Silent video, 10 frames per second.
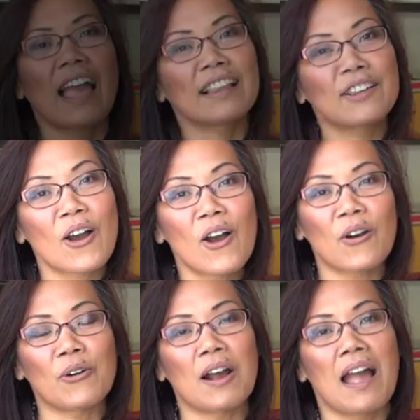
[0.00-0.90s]

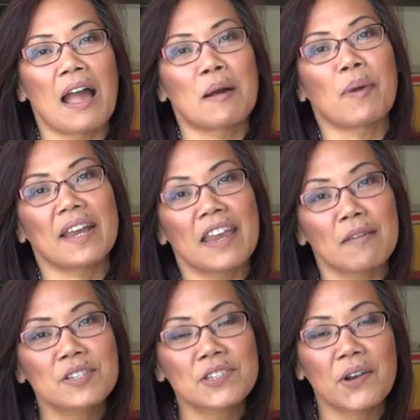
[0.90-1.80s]
Hello, my
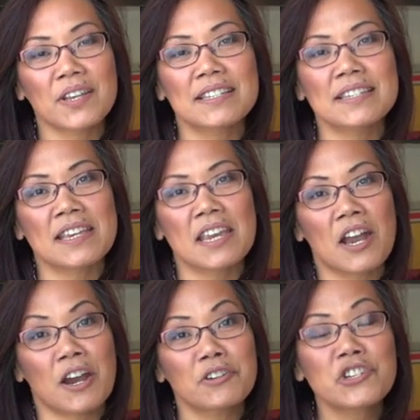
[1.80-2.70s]
name is Sonia
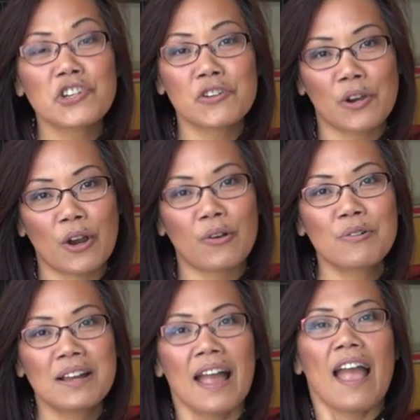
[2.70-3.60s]

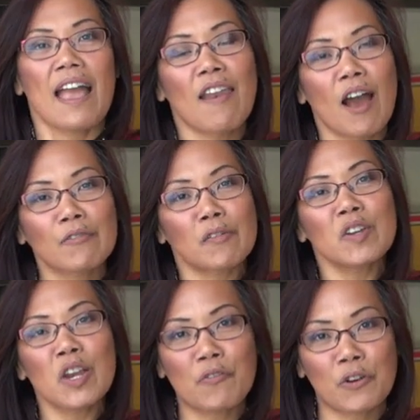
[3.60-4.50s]
Tiquia-Arashiro, and I'm from
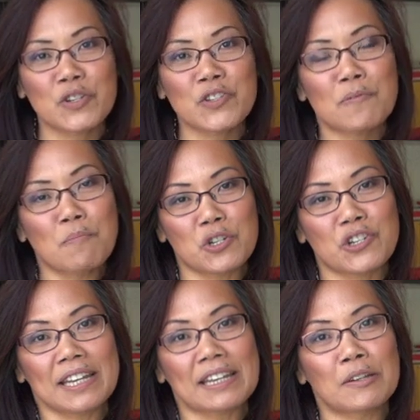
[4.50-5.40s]
the University of
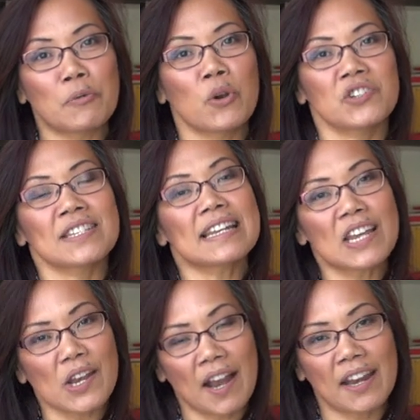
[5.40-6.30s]
Michigan, which is in
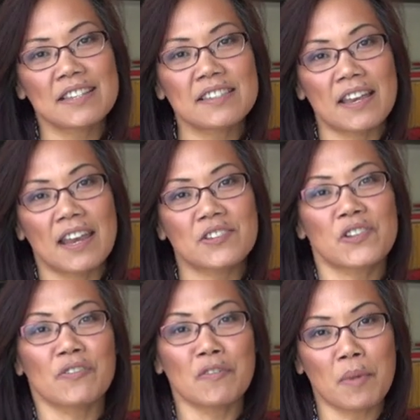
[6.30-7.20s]
the United States
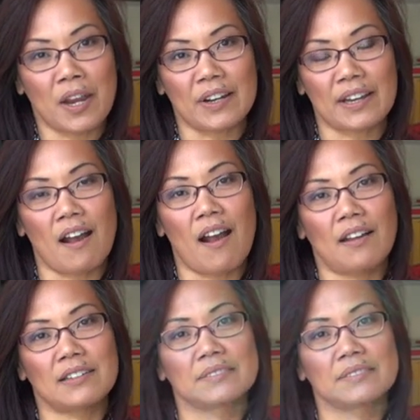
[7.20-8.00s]
of America.